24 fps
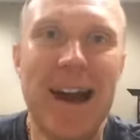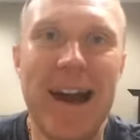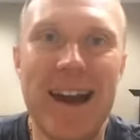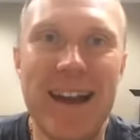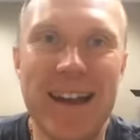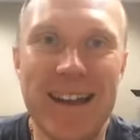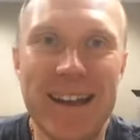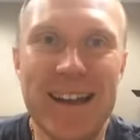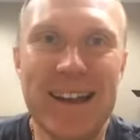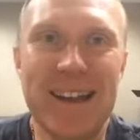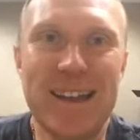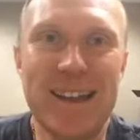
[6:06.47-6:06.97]

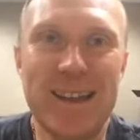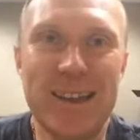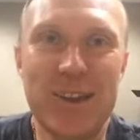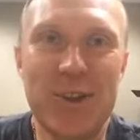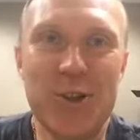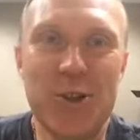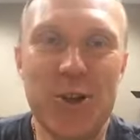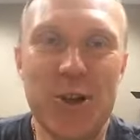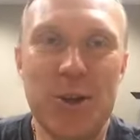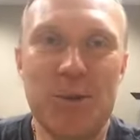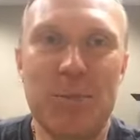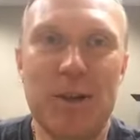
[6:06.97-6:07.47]
and again,
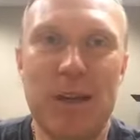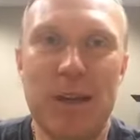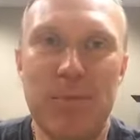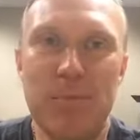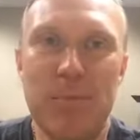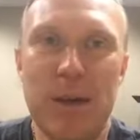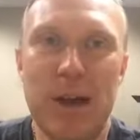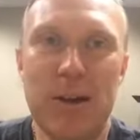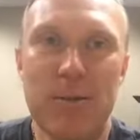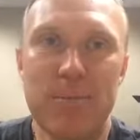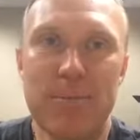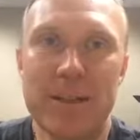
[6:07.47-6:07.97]
you should be in a
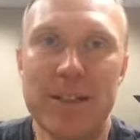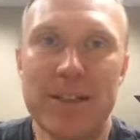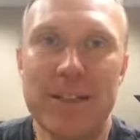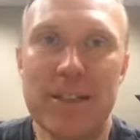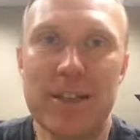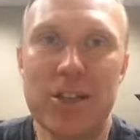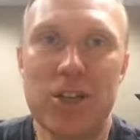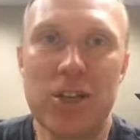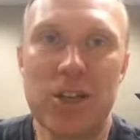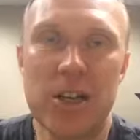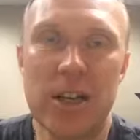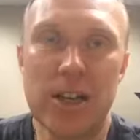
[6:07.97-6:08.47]
better
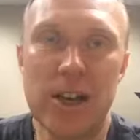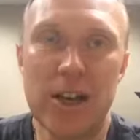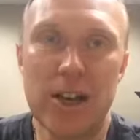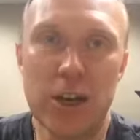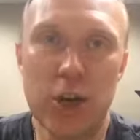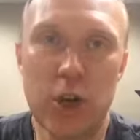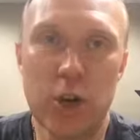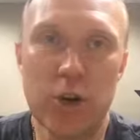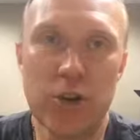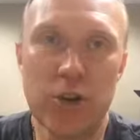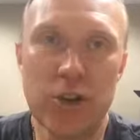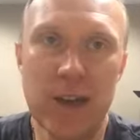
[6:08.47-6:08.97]
position to
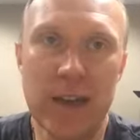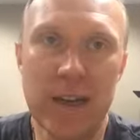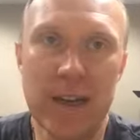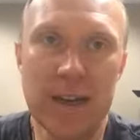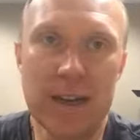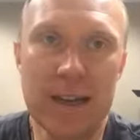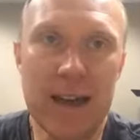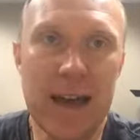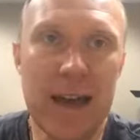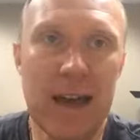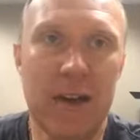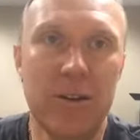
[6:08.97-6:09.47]
negotiate
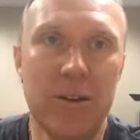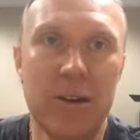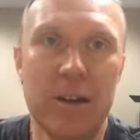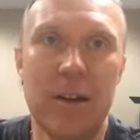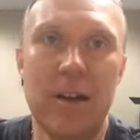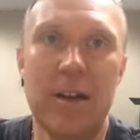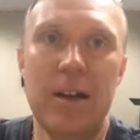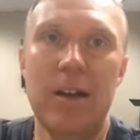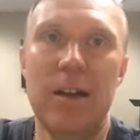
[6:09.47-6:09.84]
it down,